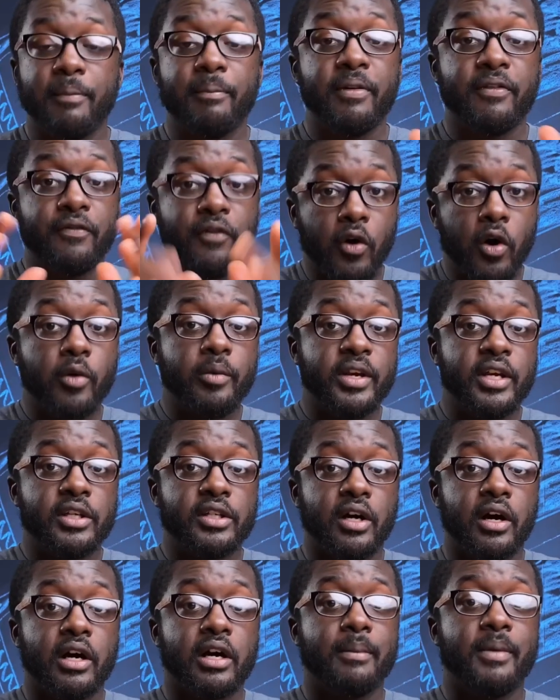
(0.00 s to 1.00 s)
before we
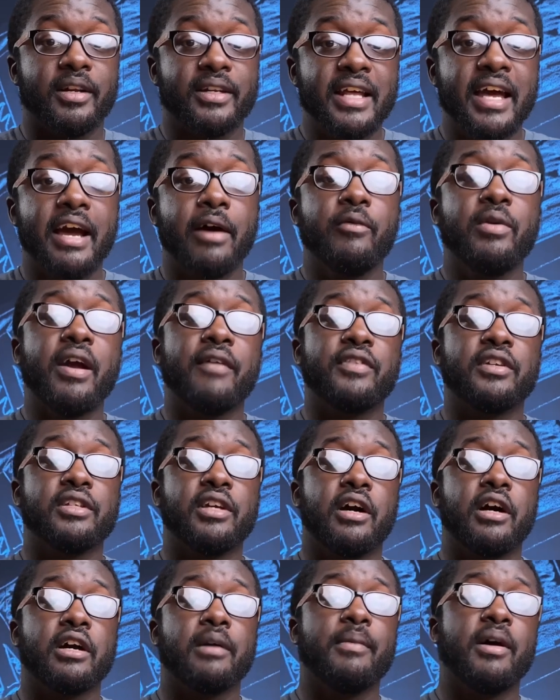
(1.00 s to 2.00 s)
talk about that, we have to
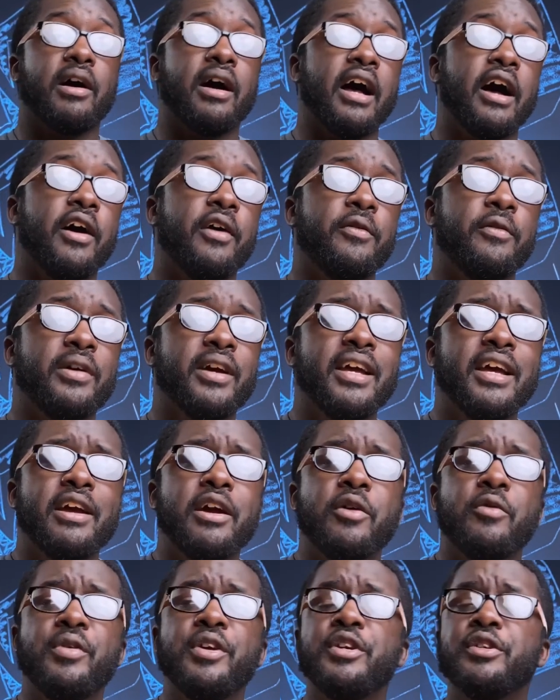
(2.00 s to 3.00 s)
talk about how
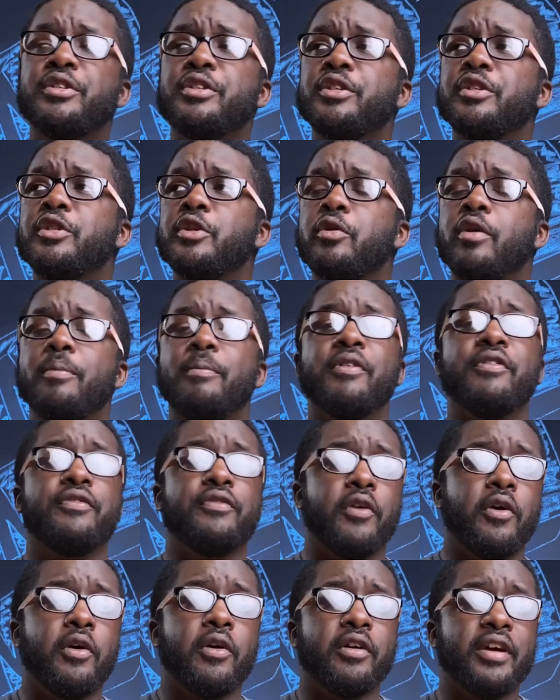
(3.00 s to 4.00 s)
we used to do it
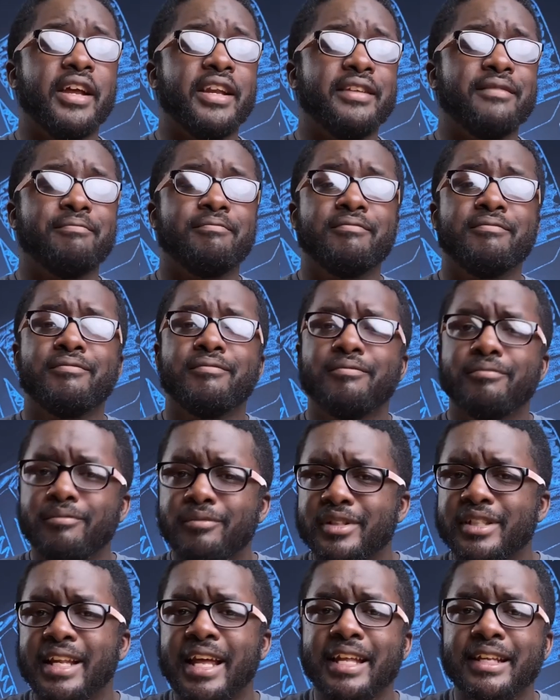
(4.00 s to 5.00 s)
before in
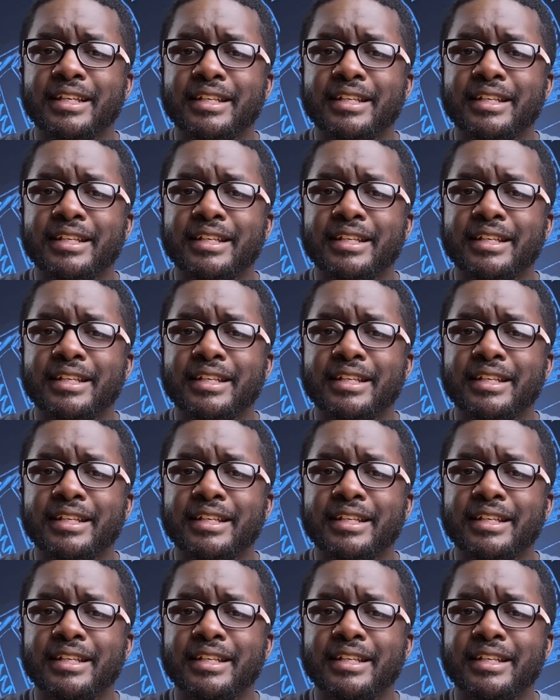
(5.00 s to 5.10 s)
slightly